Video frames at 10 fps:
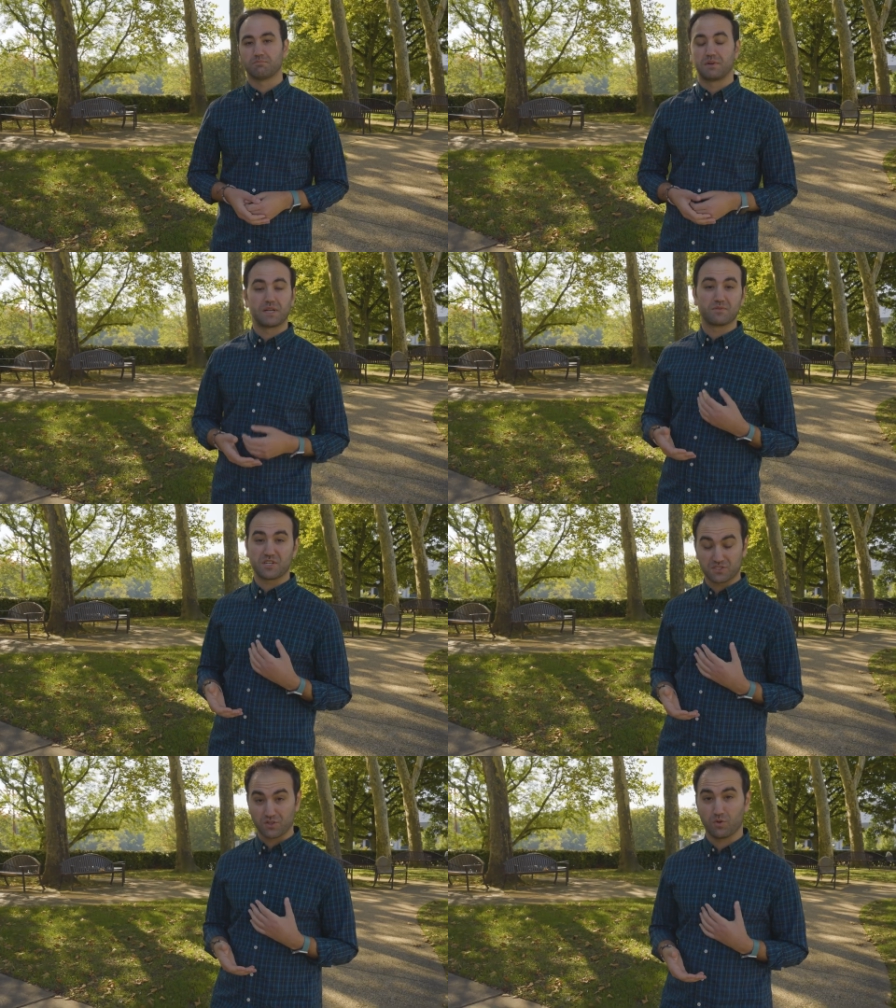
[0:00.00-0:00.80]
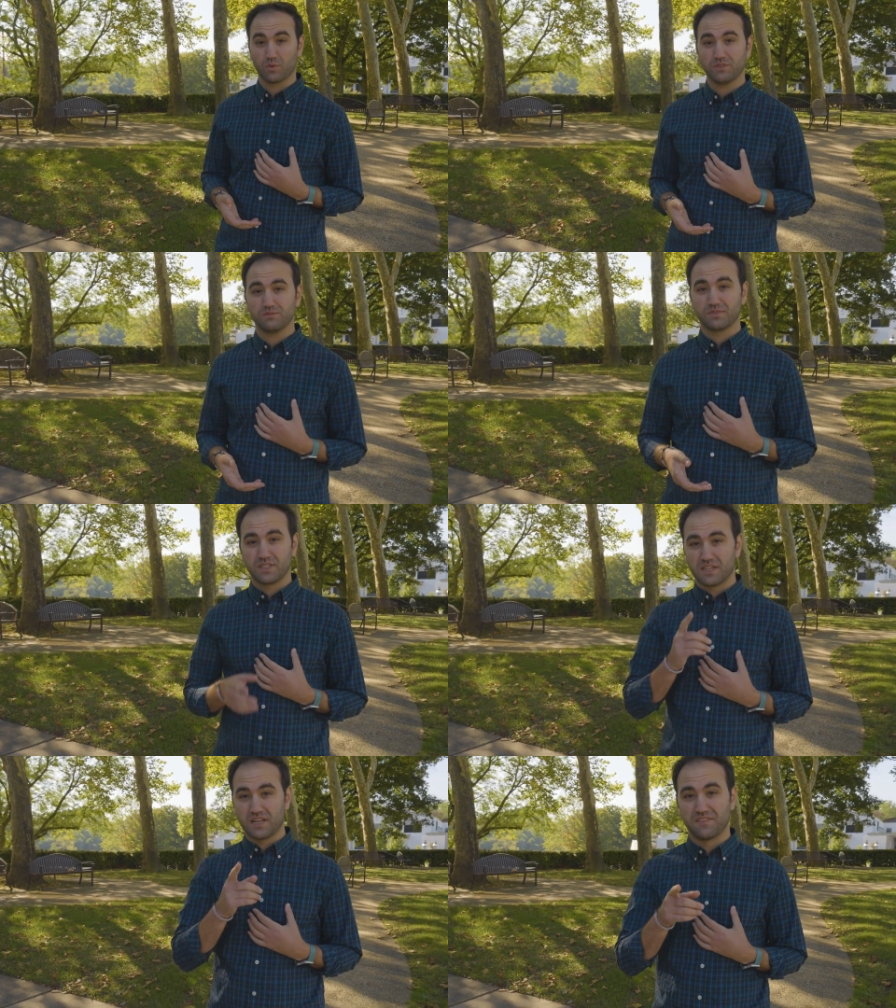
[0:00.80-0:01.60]
My name is Jesse Irwin,
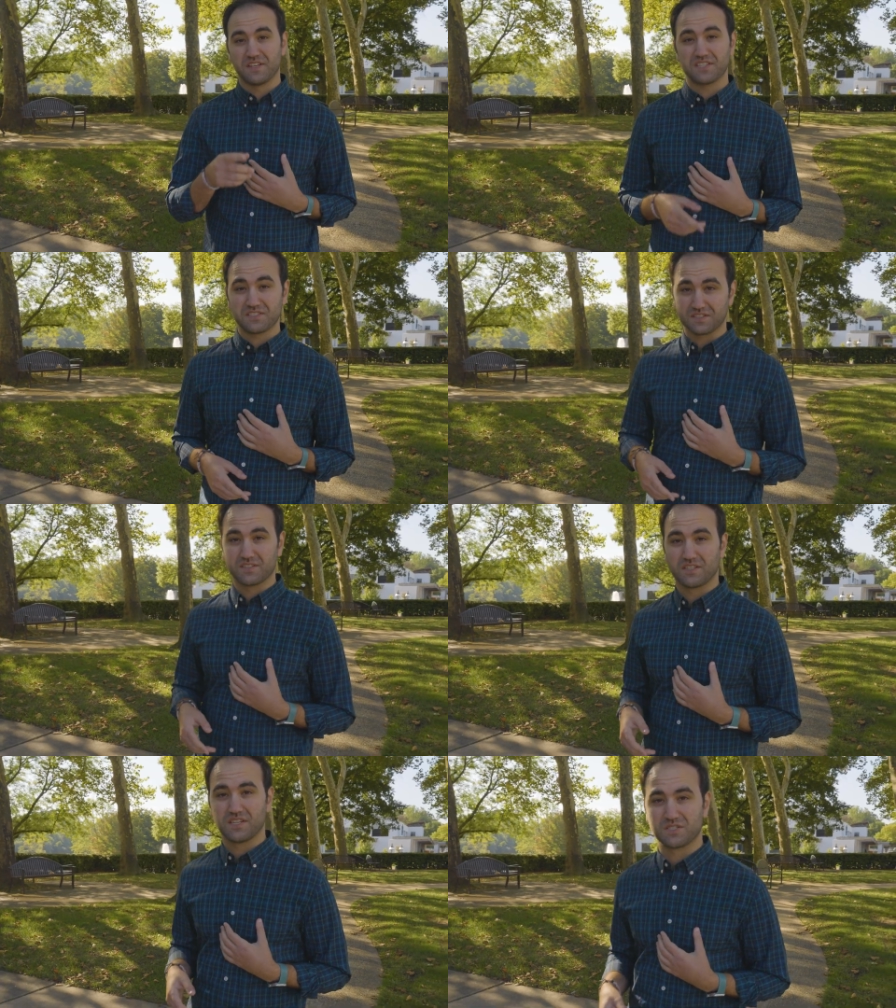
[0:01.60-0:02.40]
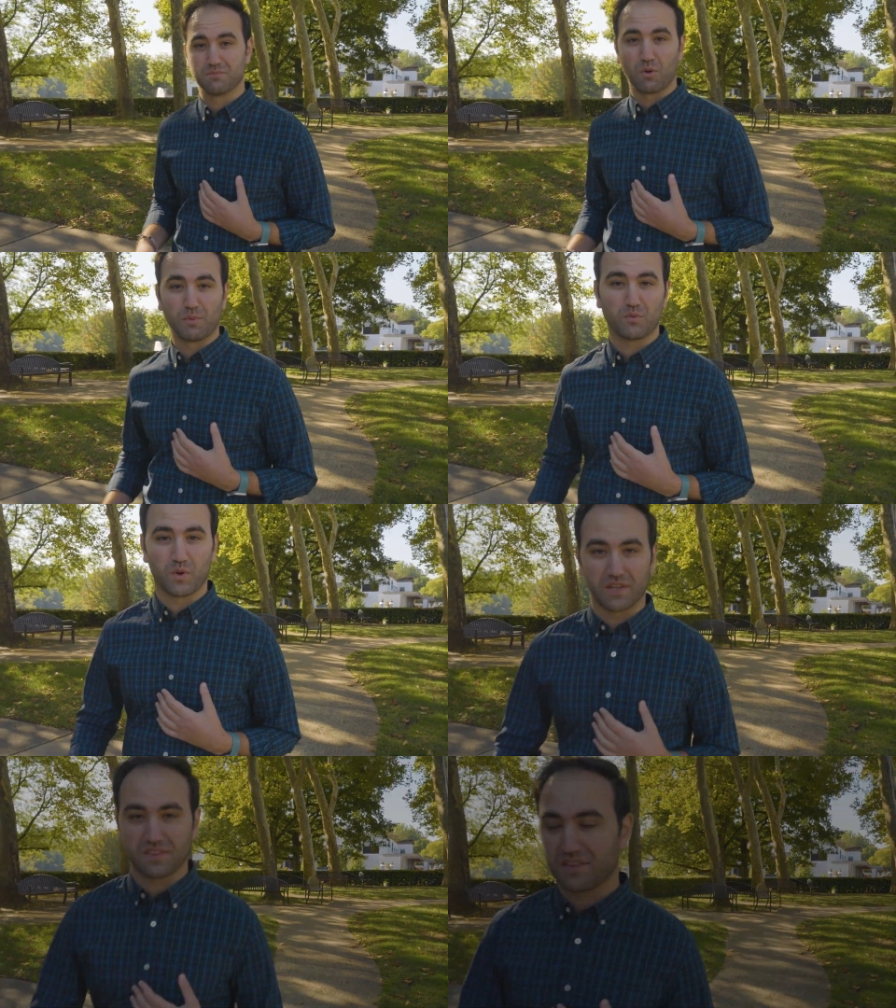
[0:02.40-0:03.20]
and this is A Moment
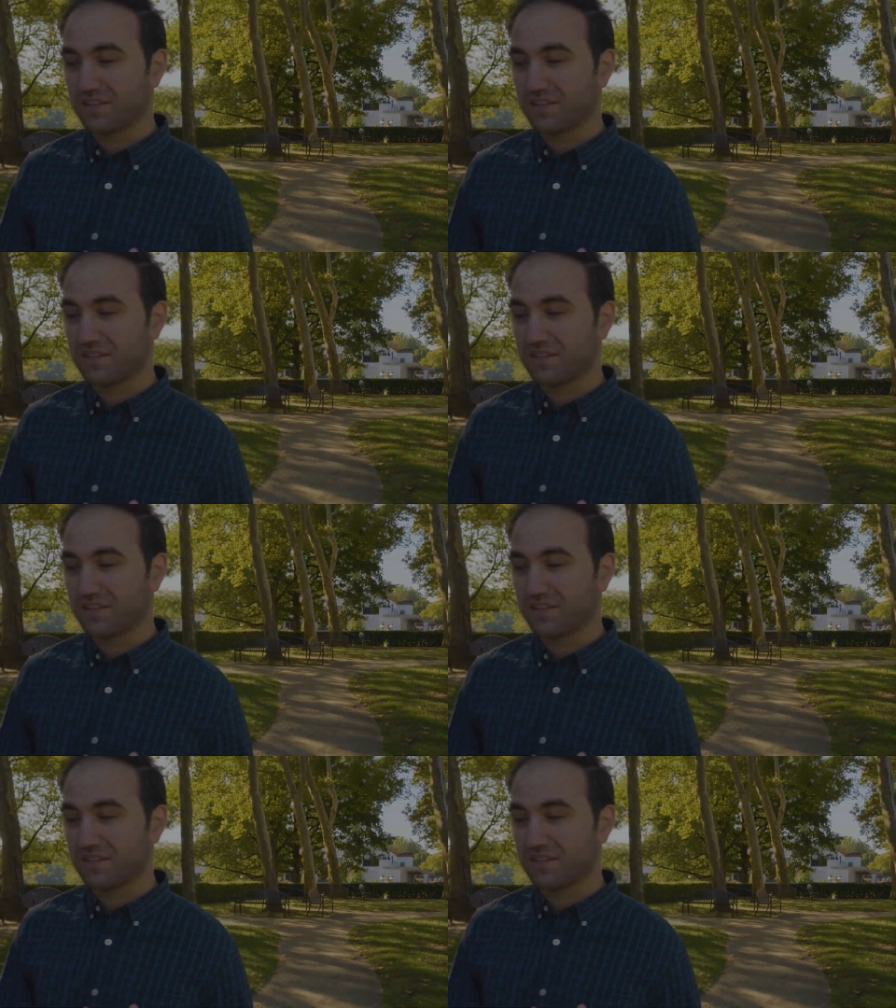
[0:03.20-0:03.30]
With.